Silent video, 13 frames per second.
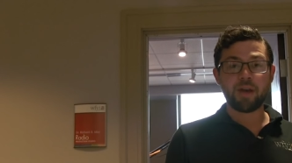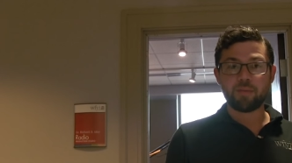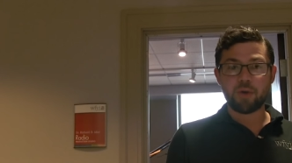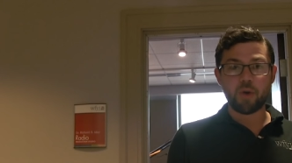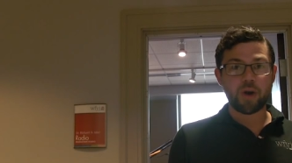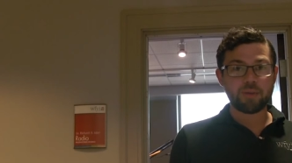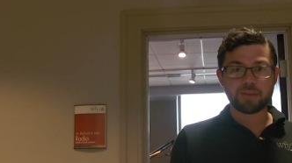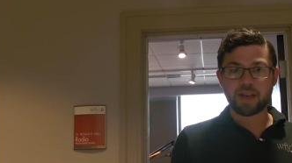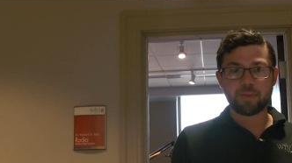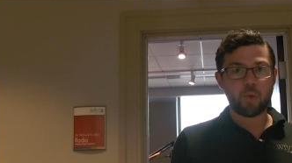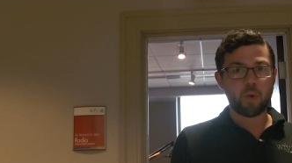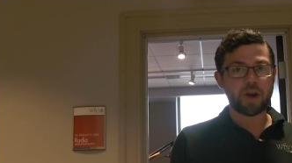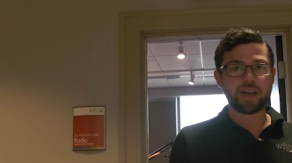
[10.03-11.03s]
Programs
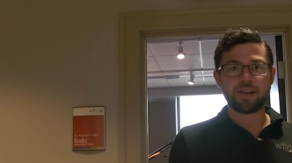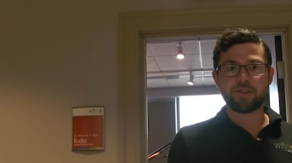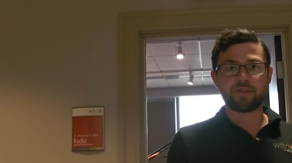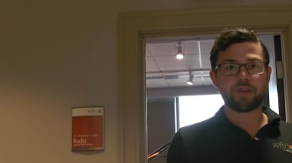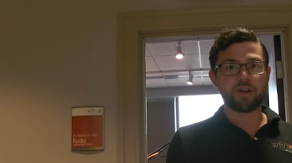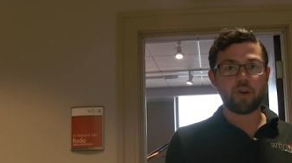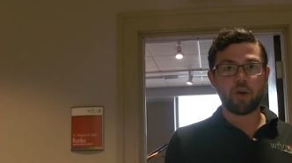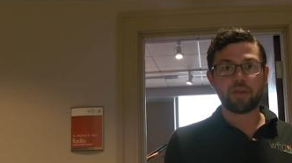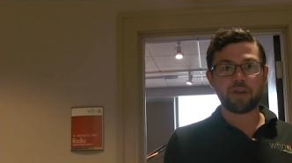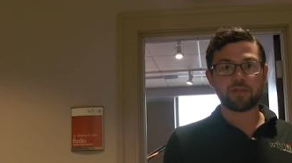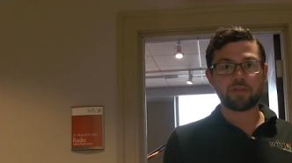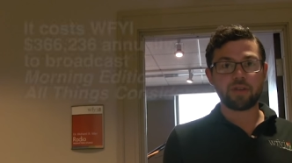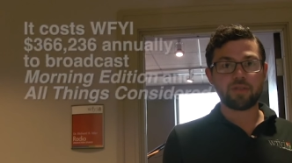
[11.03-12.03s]
like Morning Edition and All
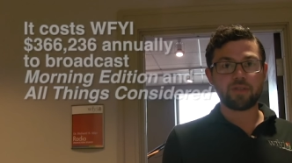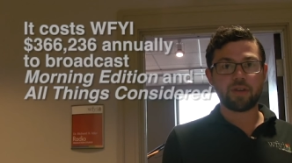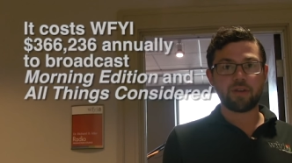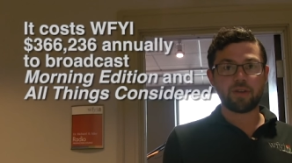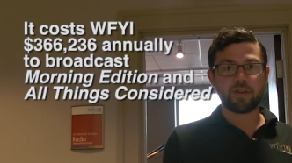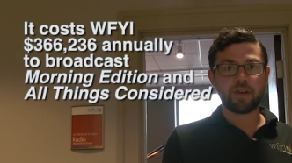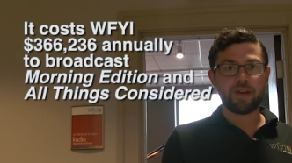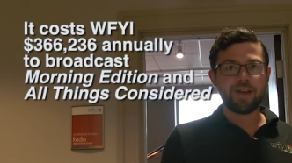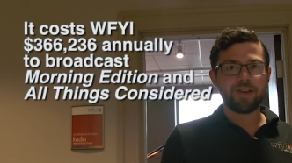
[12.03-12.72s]
Things Considered.